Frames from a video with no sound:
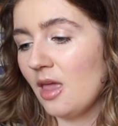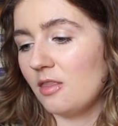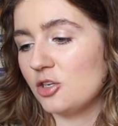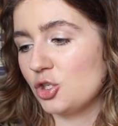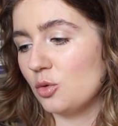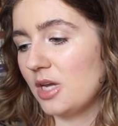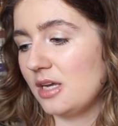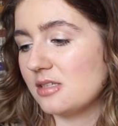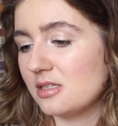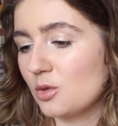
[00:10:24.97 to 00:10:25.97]
that
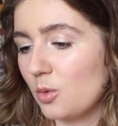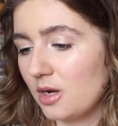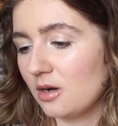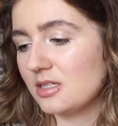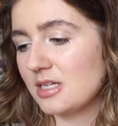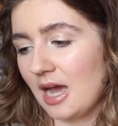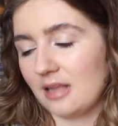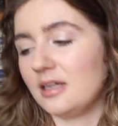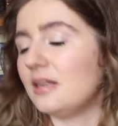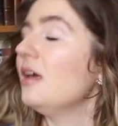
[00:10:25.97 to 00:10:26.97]
showcases queer
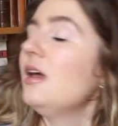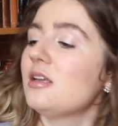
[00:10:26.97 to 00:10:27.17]
talent.